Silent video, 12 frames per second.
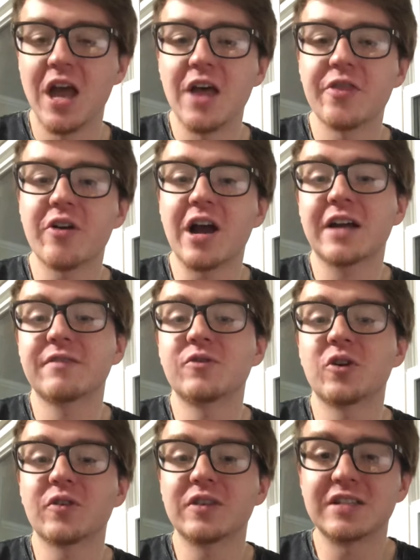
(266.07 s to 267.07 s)
They're active
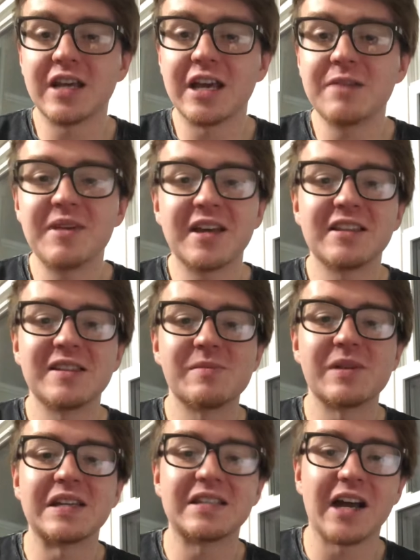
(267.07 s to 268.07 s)
during the day, making them
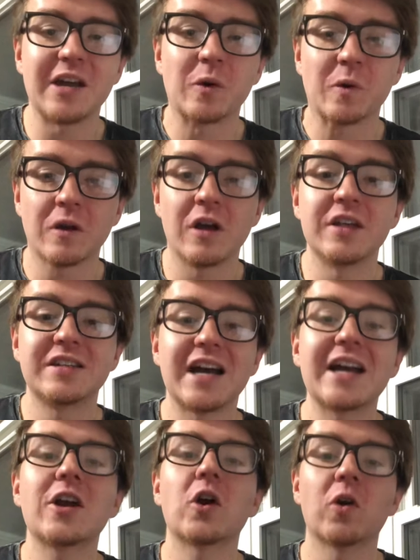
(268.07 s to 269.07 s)
a
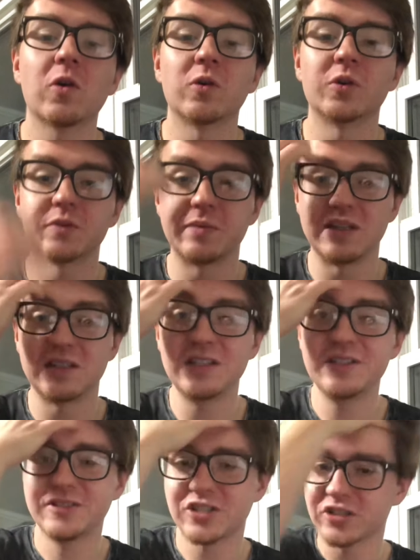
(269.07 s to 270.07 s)
diurnal
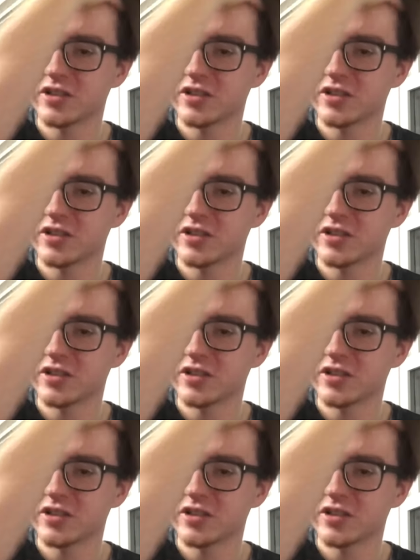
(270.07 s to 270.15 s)
species, just